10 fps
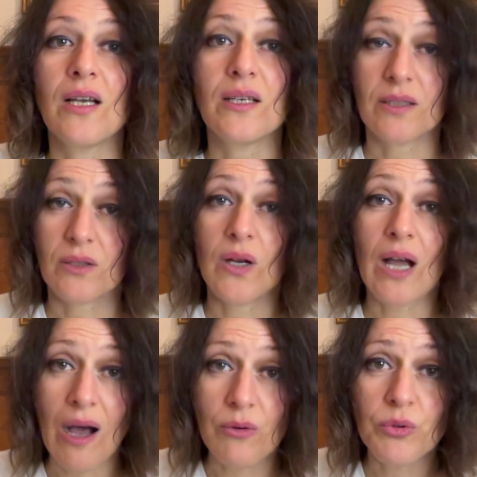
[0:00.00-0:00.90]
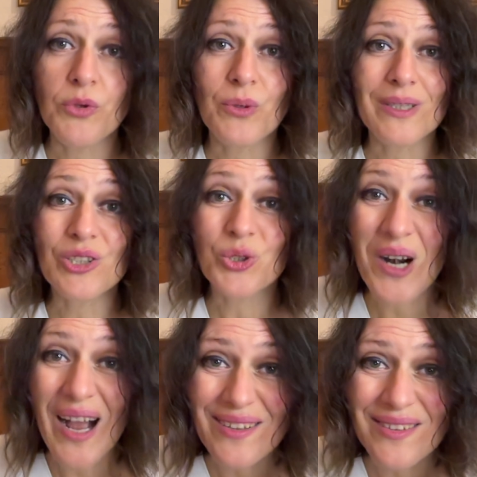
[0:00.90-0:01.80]
So how do you
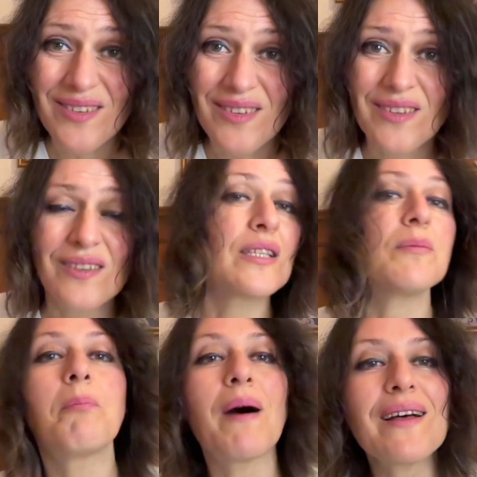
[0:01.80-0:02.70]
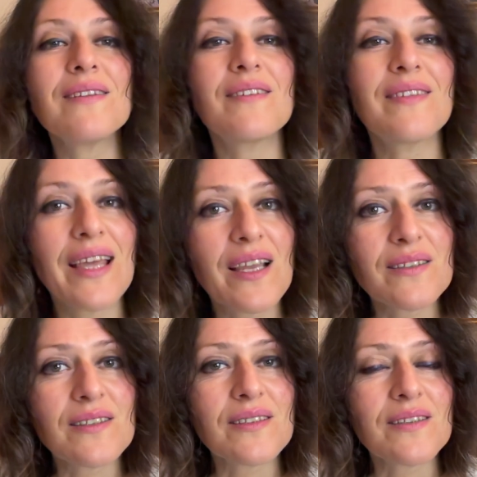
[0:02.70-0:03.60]
attract the bad
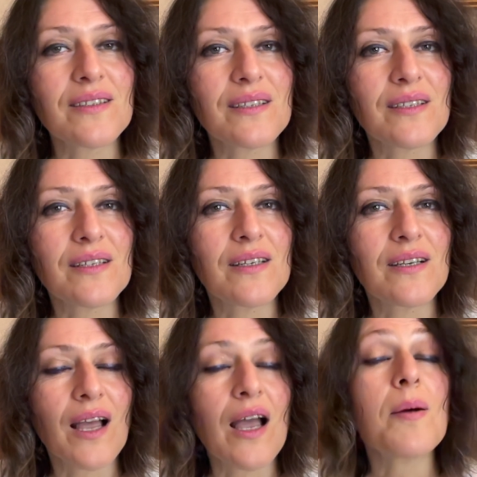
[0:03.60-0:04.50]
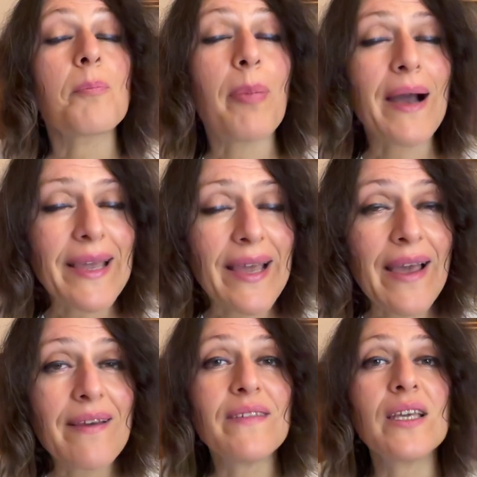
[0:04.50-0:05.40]
things? By
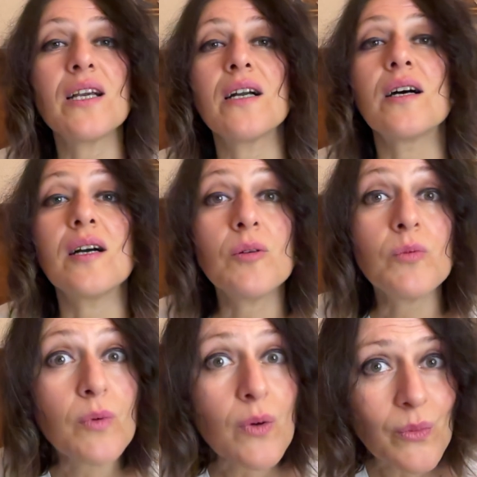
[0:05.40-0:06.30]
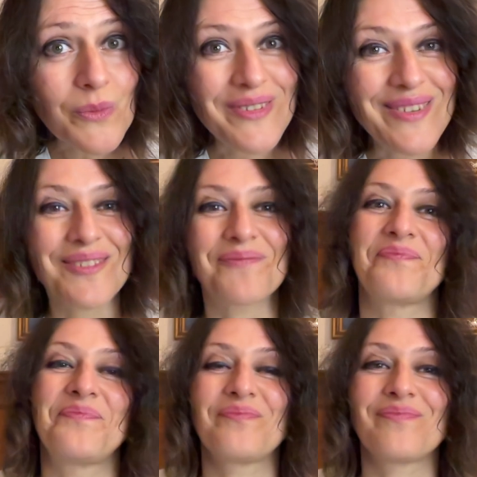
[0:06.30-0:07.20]
having a wound.
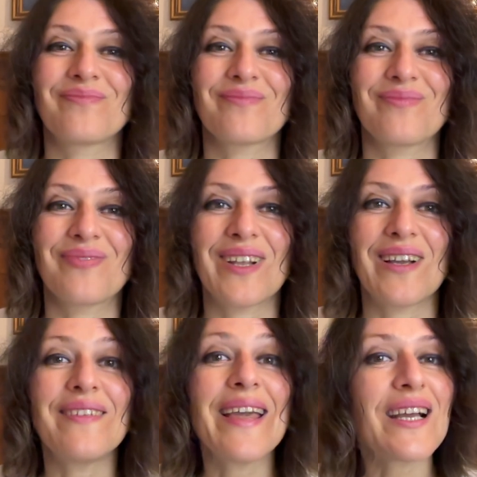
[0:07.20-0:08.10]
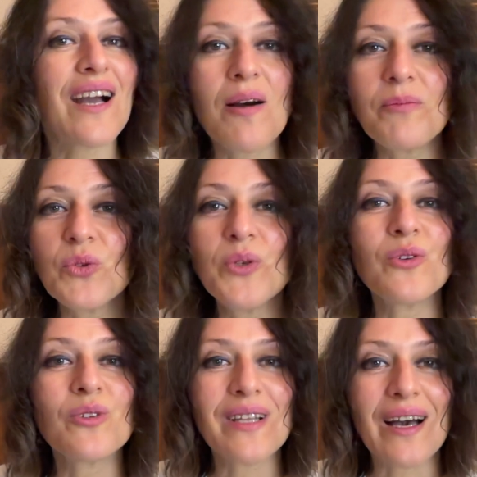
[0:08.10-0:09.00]
They come to
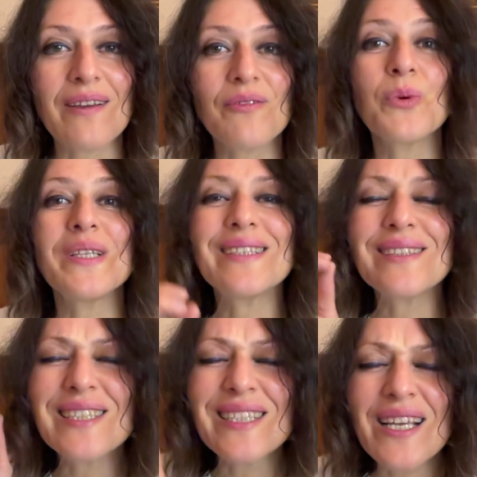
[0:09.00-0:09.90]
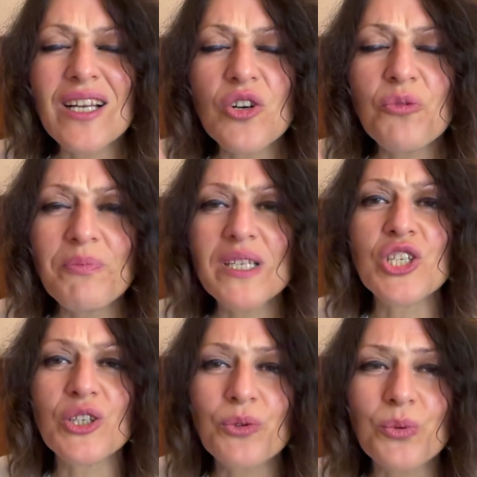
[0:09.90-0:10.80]
your life with the single
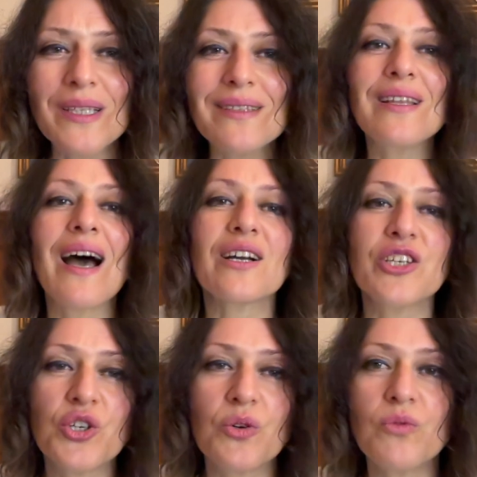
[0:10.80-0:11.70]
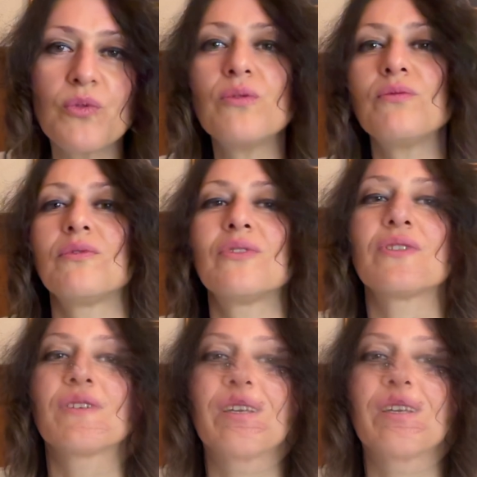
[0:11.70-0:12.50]
mission to attack your wound.